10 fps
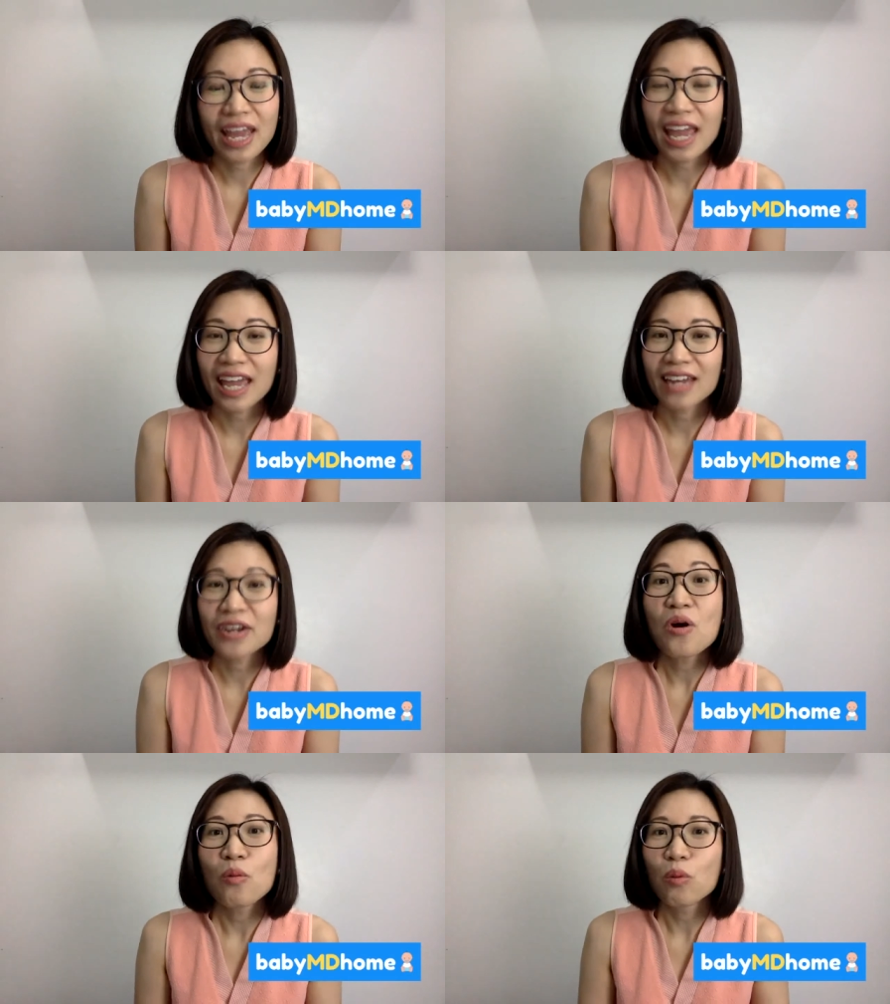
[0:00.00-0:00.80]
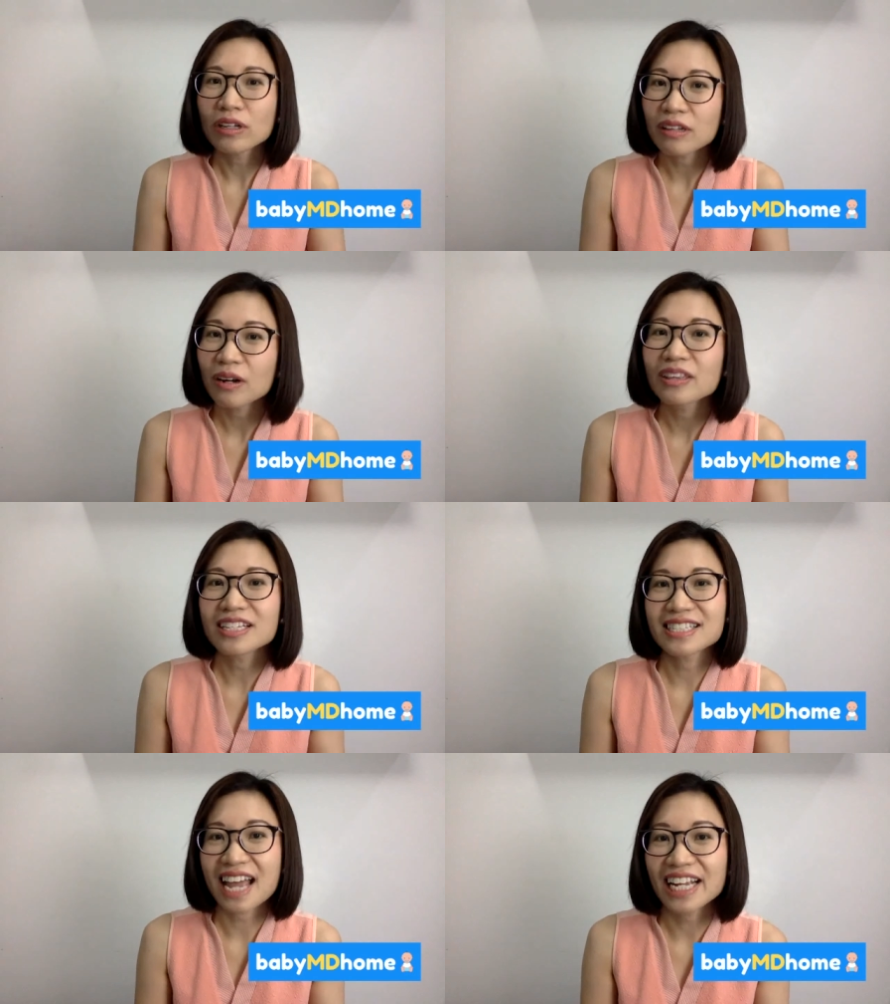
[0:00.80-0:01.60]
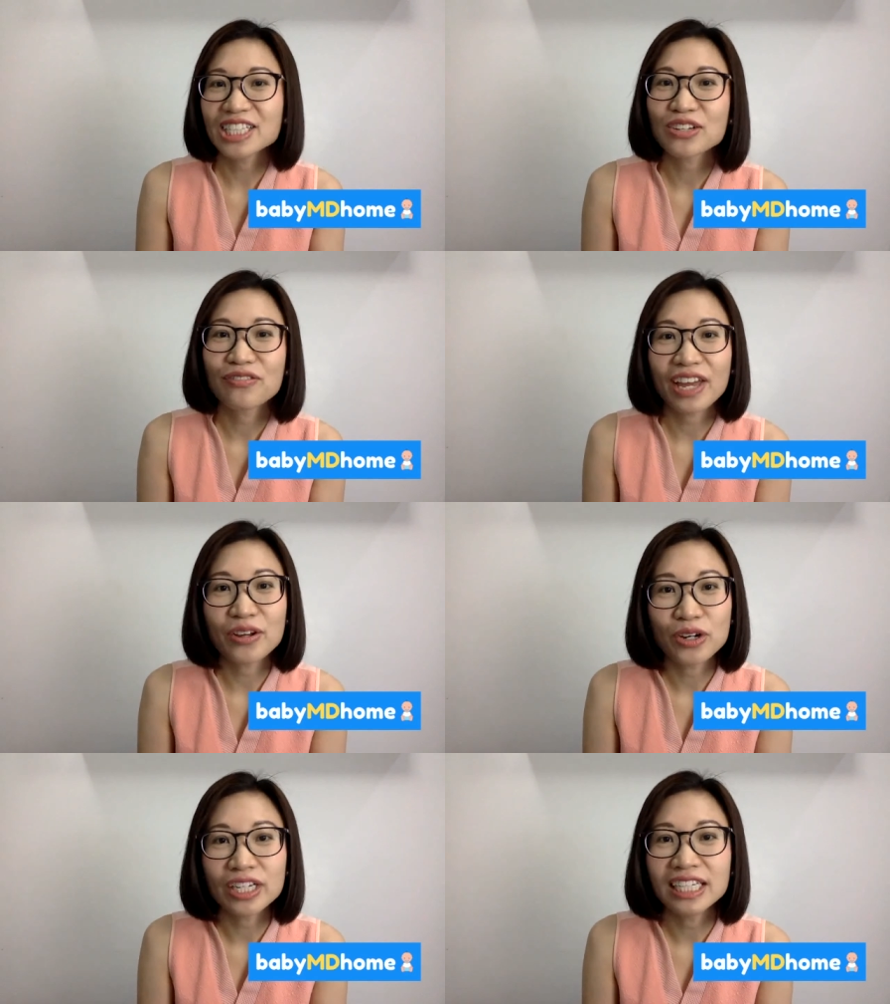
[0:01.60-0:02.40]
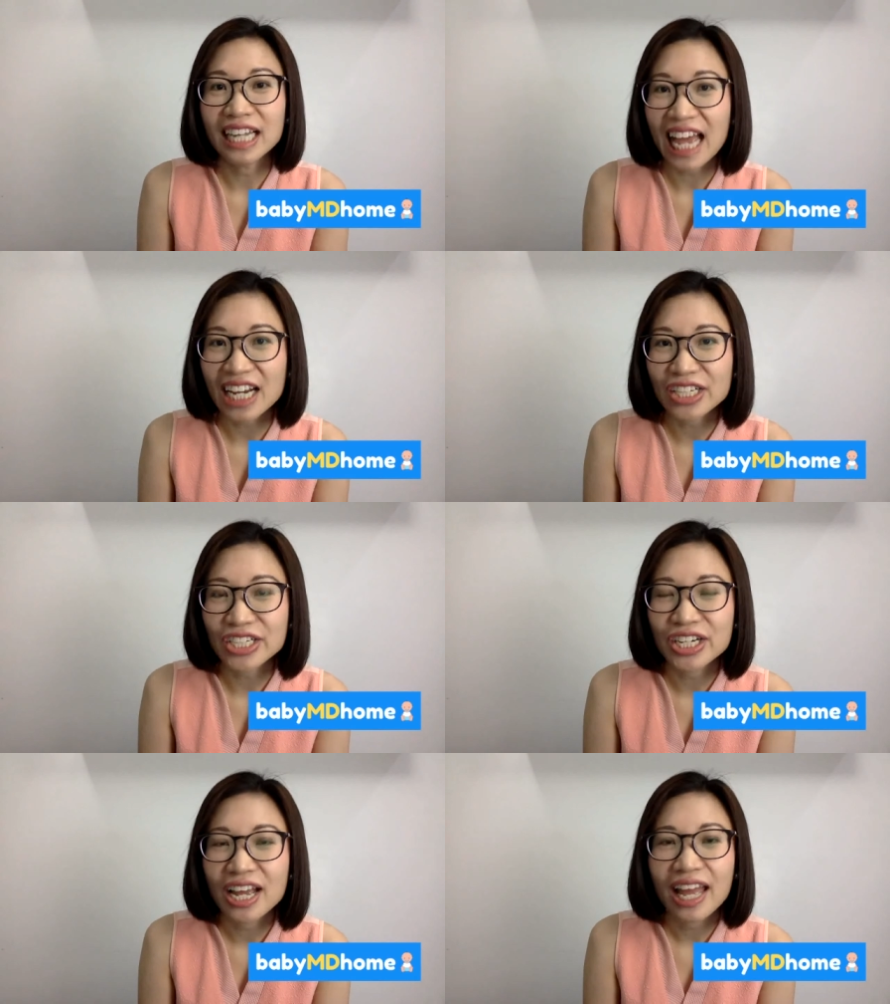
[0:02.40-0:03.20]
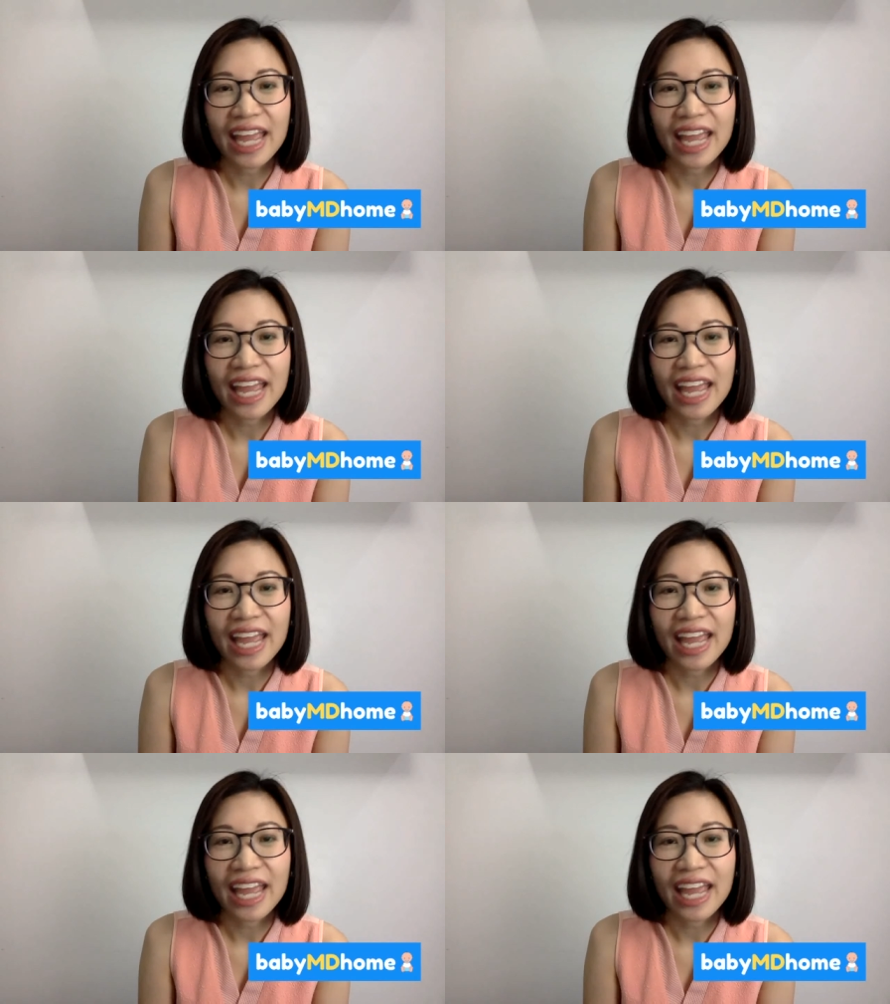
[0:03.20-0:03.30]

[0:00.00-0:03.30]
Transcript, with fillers: And what are the signs of a good latch?